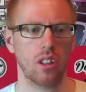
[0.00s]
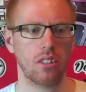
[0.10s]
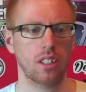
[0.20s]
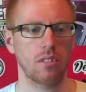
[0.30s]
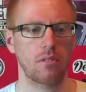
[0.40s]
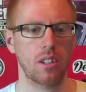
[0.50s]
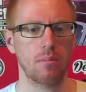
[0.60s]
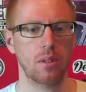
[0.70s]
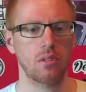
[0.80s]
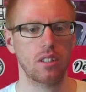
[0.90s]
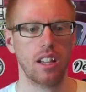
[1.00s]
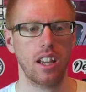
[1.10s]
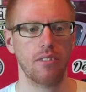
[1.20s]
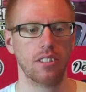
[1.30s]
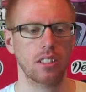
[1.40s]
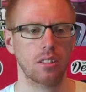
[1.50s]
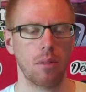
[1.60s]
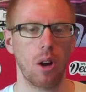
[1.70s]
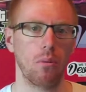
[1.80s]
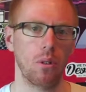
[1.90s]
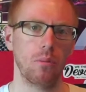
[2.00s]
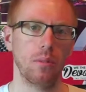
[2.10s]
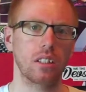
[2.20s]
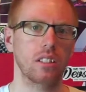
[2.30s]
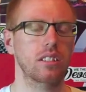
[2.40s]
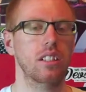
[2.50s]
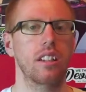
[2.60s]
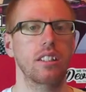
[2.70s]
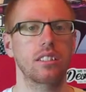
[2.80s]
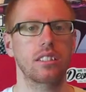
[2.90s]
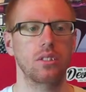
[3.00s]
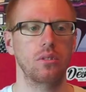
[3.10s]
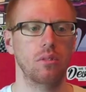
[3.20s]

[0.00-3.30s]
I think they've rebooted it ever since Mark Wahlberg decided to